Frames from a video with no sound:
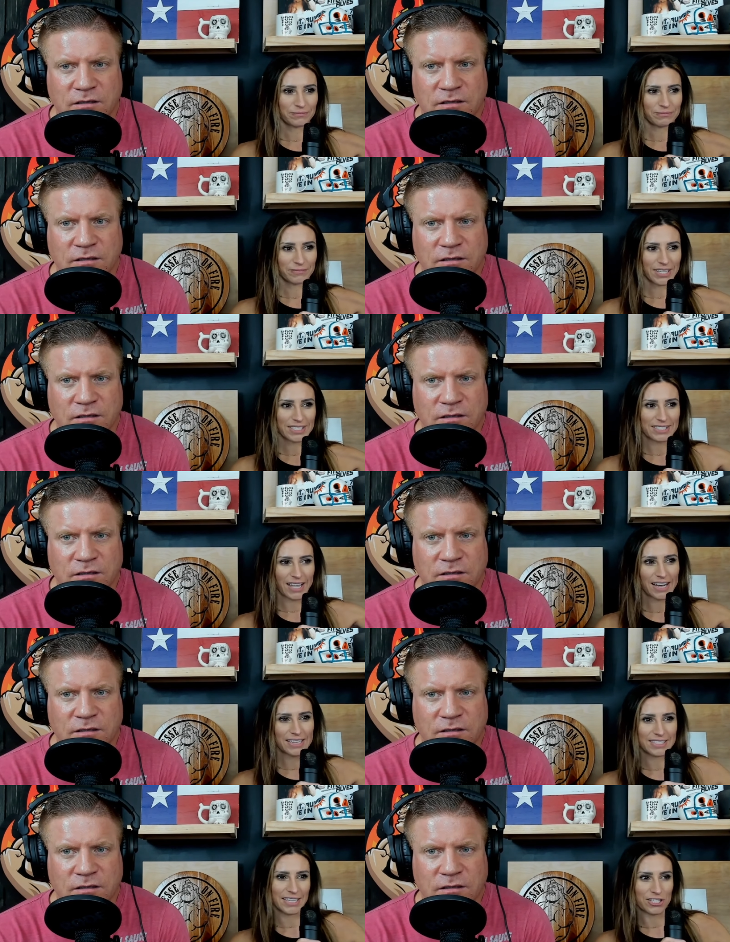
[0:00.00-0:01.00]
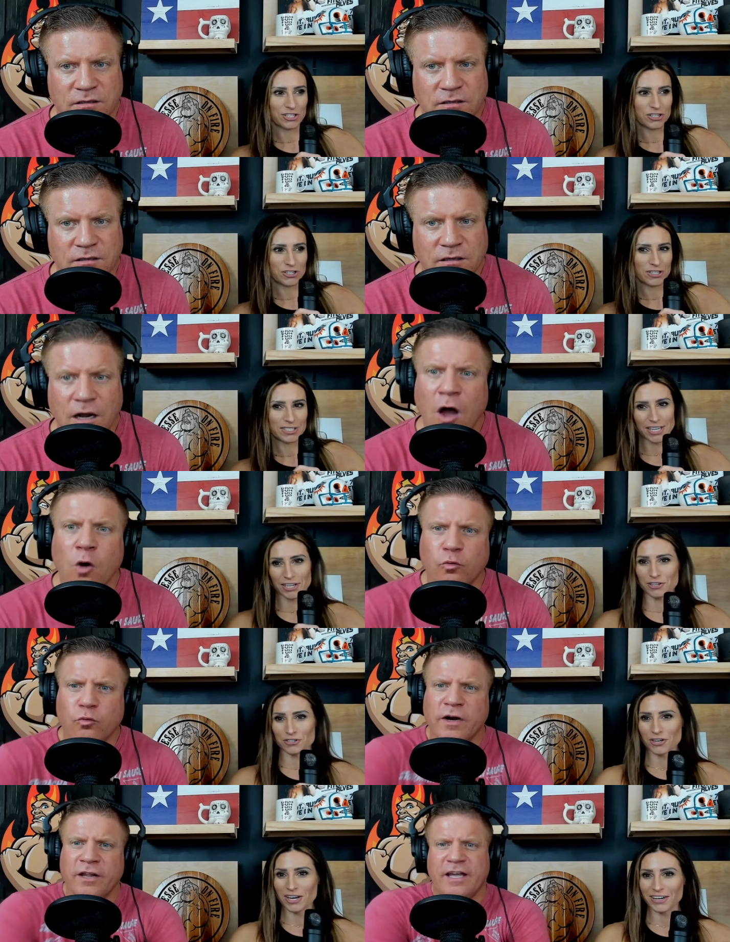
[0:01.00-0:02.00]
Speaker 1: like a side dish. It's like oh,
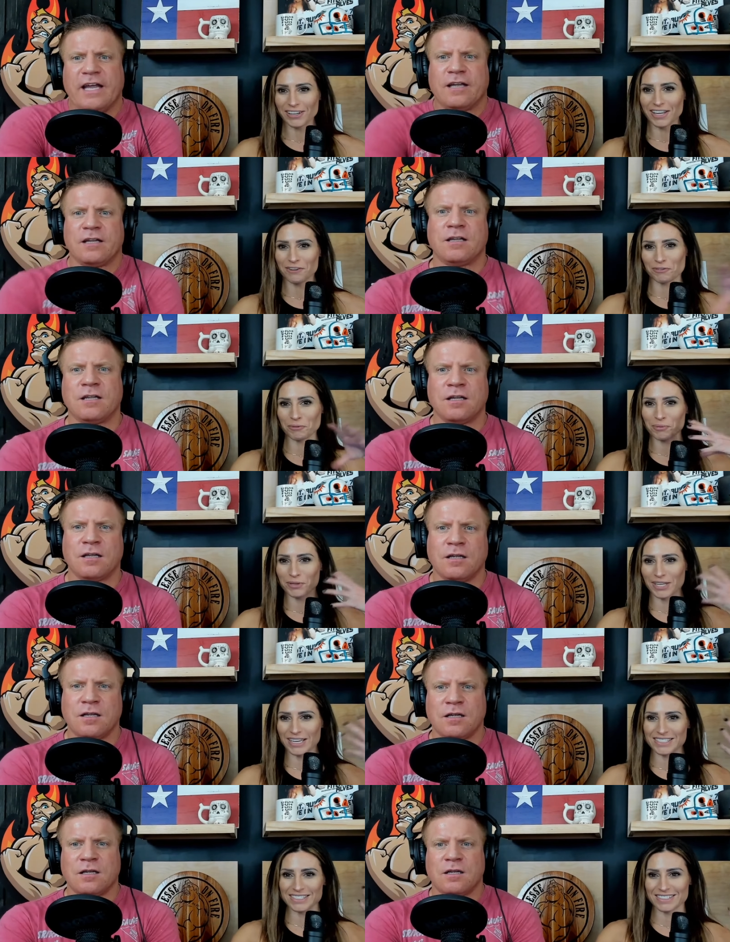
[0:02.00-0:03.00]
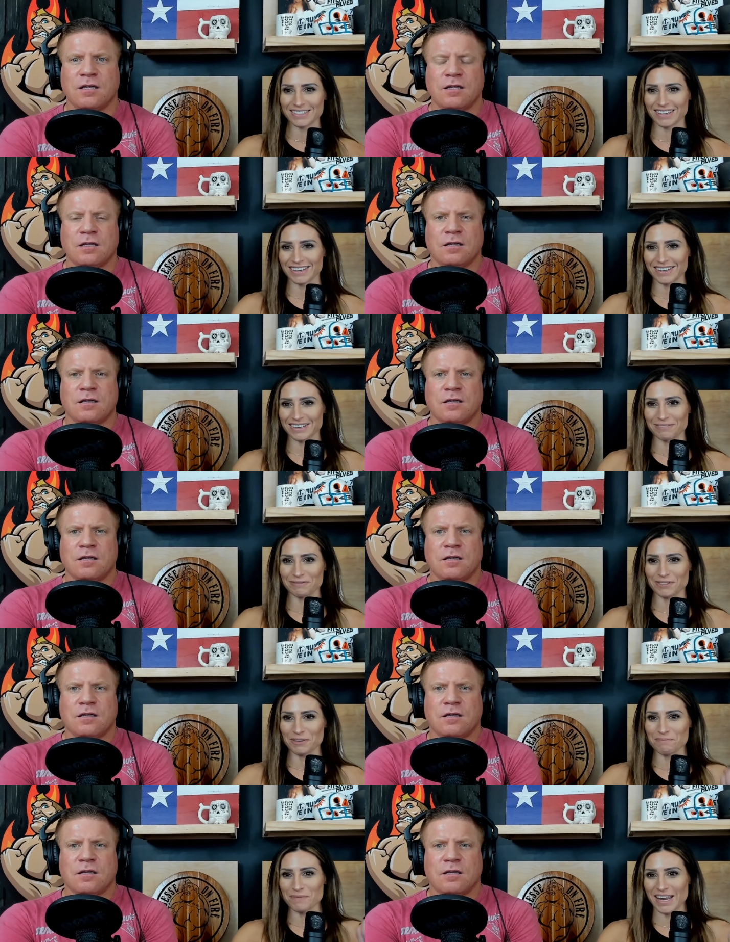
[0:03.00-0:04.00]
you're really? trying to like replace the
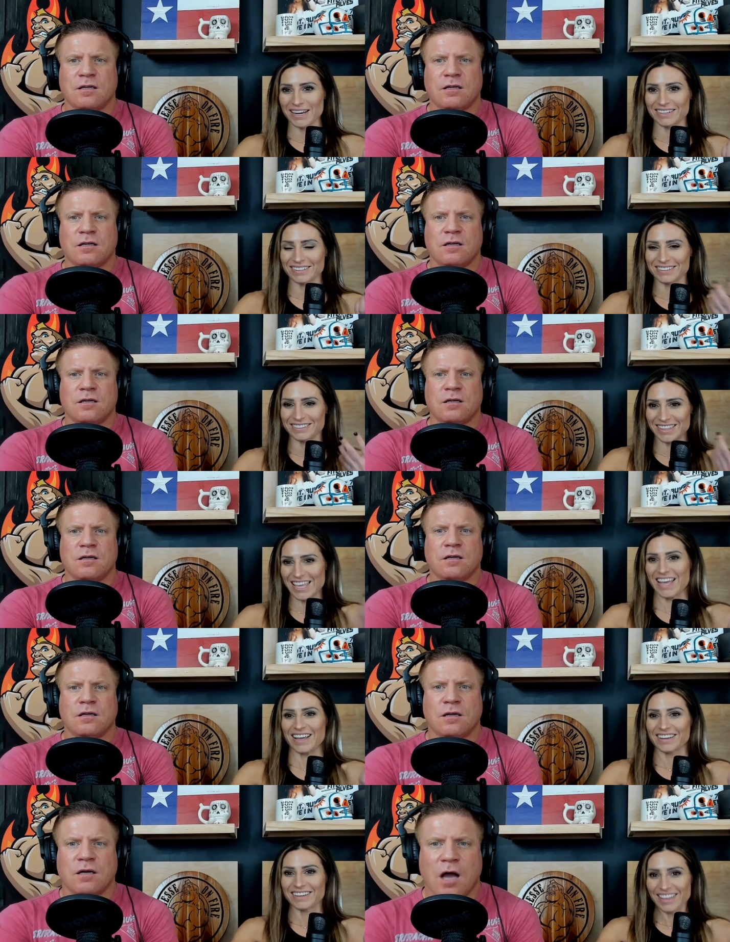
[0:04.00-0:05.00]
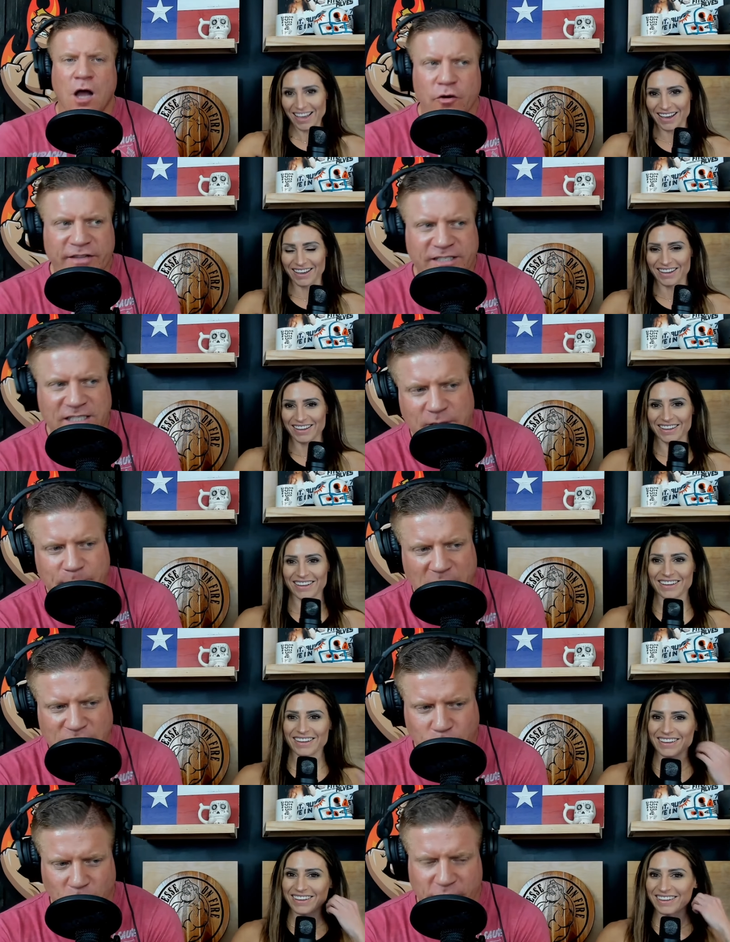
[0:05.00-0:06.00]
the main thing. Oh, yeah. Oh, this is
Speaker 2: a
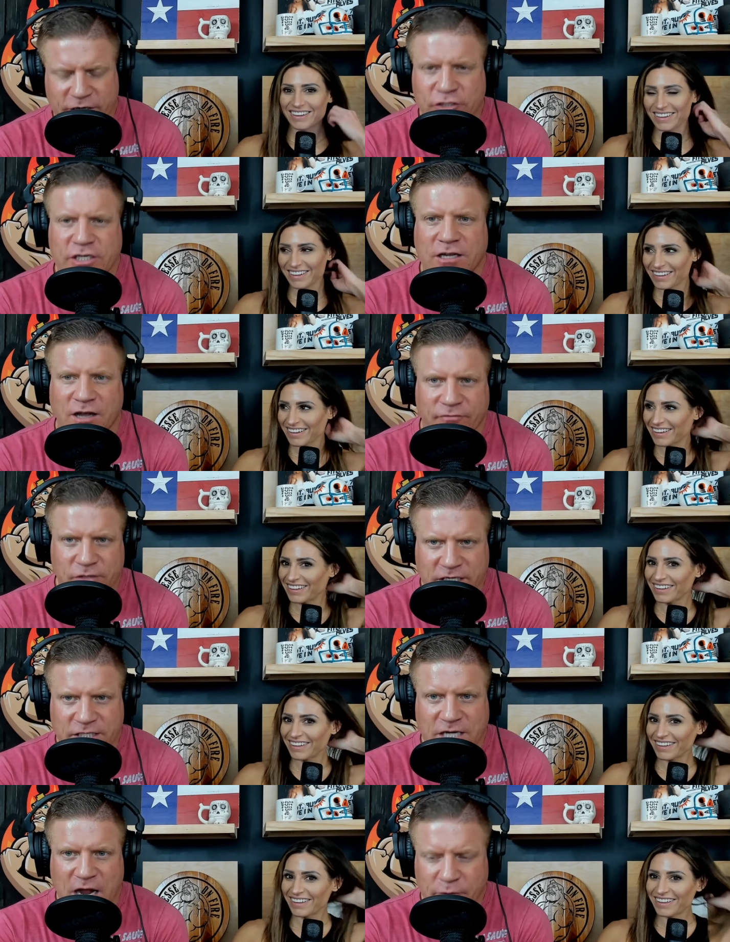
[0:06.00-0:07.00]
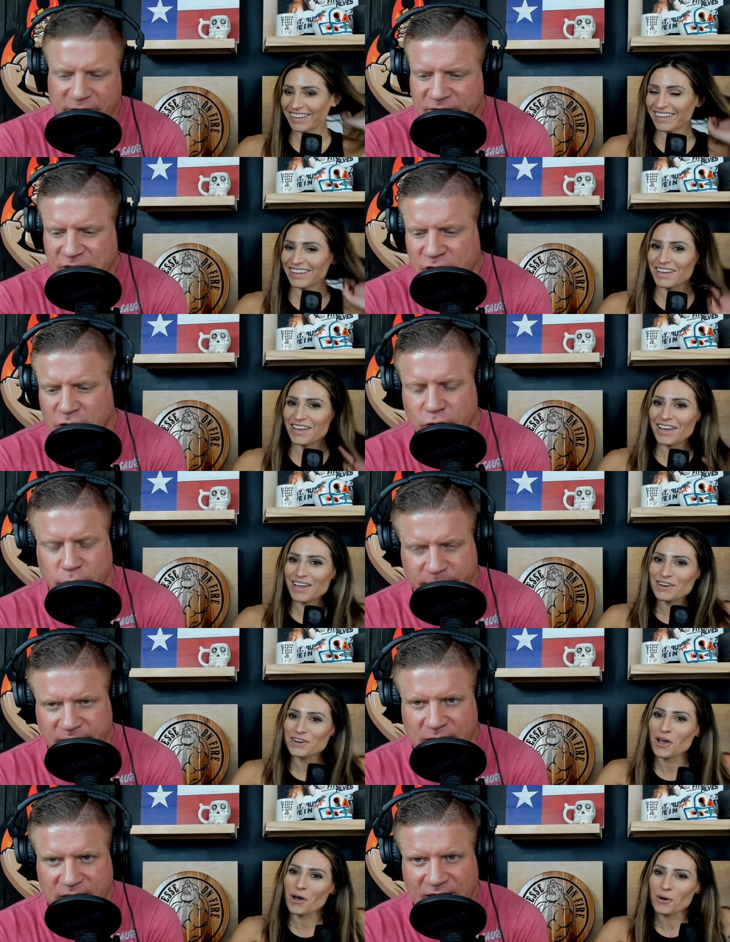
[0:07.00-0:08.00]
much more interesting conversation. I would have
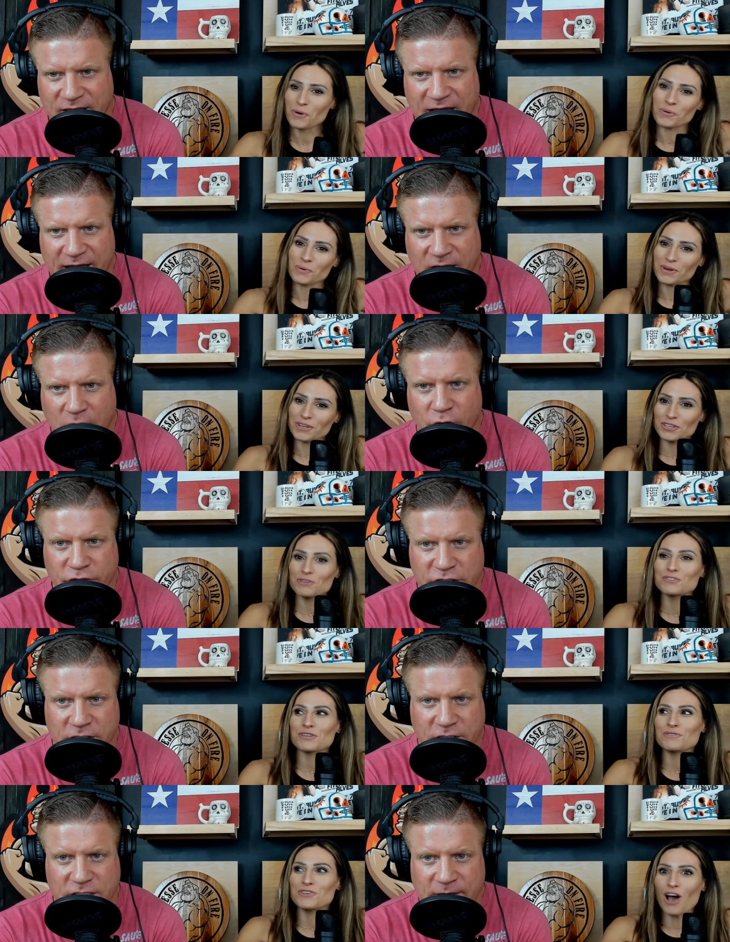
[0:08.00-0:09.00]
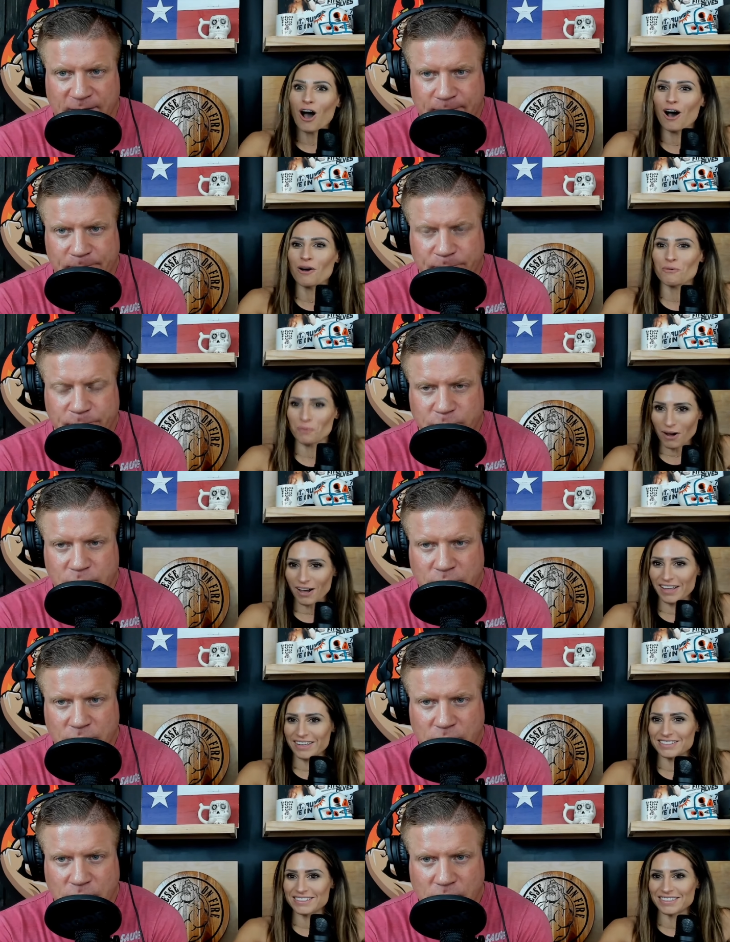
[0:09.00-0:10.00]
assumed no. that like oh you do
Speaker 1: not
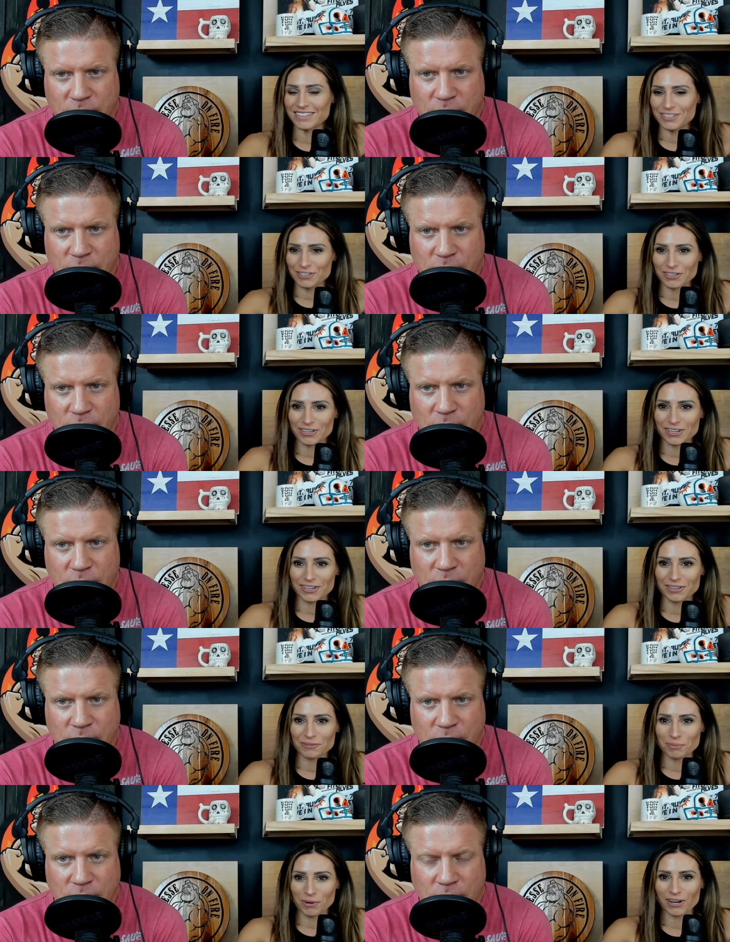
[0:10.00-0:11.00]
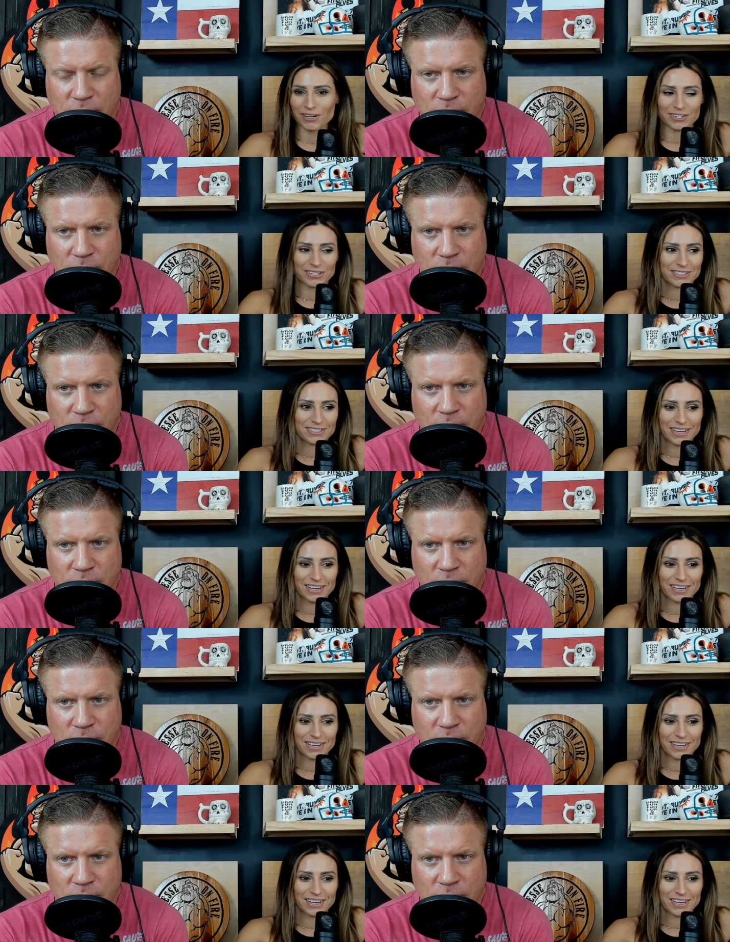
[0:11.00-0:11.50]
want your partner's